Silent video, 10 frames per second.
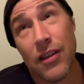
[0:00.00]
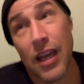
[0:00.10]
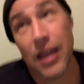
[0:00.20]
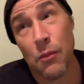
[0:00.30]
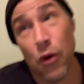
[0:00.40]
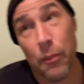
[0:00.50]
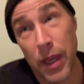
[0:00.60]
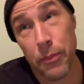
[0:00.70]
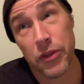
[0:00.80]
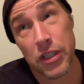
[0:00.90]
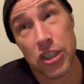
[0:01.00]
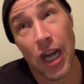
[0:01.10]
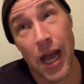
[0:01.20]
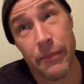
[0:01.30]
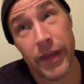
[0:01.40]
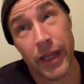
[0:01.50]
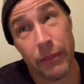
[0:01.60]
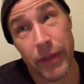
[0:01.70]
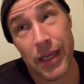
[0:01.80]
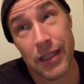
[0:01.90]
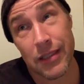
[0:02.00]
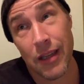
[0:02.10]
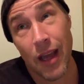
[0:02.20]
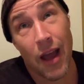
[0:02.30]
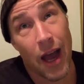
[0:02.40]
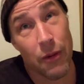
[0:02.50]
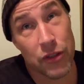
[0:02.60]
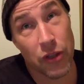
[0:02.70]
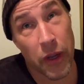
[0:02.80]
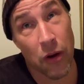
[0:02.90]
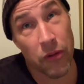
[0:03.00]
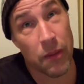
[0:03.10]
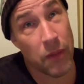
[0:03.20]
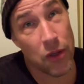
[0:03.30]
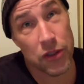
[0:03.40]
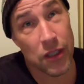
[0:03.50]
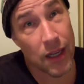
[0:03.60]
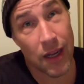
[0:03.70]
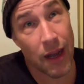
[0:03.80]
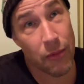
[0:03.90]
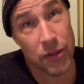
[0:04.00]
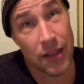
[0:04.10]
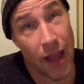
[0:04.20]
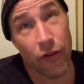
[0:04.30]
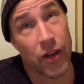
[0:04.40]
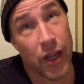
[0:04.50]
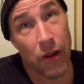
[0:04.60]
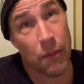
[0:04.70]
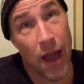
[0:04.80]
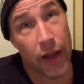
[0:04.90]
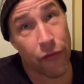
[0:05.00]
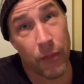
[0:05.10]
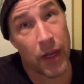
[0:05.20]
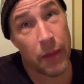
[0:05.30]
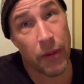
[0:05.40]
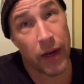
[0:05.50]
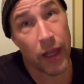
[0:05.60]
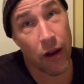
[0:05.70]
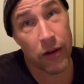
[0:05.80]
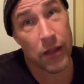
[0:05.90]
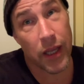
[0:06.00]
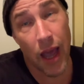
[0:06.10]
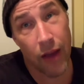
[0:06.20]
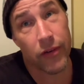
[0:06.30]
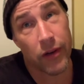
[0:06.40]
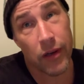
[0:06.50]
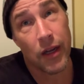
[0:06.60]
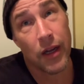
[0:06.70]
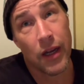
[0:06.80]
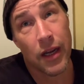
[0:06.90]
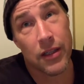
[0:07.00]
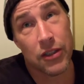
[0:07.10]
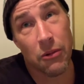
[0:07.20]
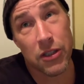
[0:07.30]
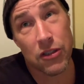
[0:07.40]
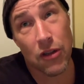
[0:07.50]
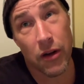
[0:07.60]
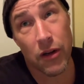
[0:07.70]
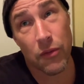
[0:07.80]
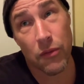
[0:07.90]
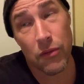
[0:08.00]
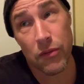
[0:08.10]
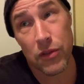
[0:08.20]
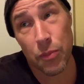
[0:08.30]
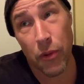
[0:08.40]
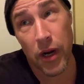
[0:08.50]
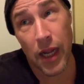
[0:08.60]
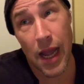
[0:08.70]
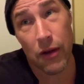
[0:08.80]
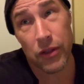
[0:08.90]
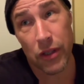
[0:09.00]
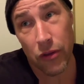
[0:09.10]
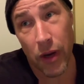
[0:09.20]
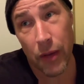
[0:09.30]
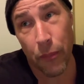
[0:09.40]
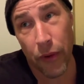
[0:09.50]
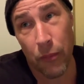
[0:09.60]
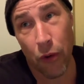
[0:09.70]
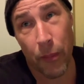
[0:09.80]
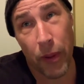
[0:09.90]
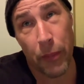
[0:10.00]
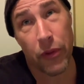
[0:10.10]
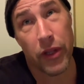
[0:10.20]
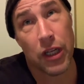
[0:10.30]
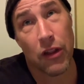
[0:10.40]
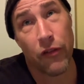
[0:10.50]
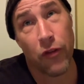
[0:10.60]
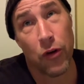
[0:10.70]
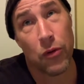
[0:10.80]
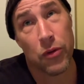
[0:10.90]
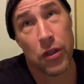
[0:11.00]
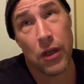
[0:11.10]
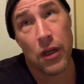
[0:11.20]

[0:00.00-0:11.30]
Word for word: getting more people to chime in, because I was doing only music and I was never hearing back from anybody, hardly ever. And so I started spreading out to try to bring more people into the fold.